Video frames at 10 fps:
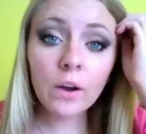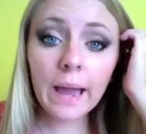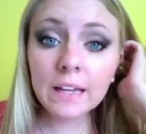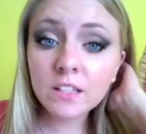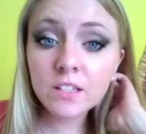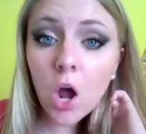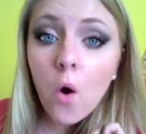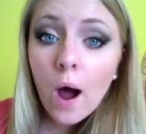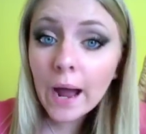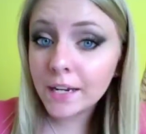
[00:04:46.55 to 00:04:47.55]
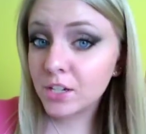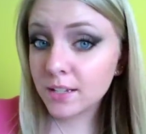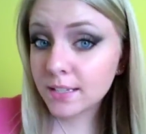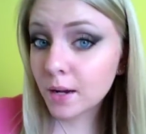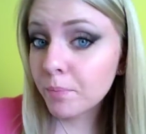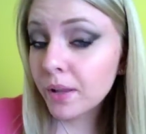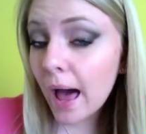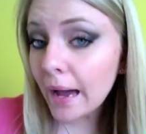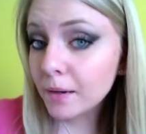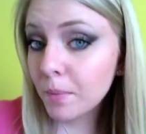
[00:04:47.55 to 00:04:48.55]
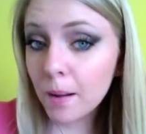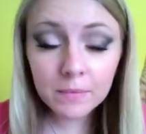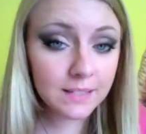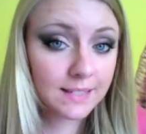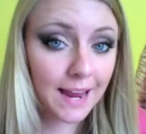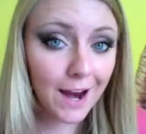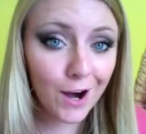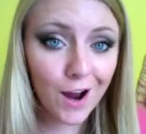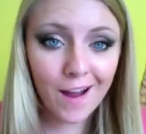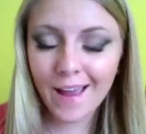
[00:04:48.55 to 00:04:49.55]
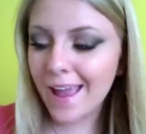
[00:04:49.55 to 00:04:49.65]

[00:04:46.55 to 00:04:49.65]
Okay, so I just applied my mascara,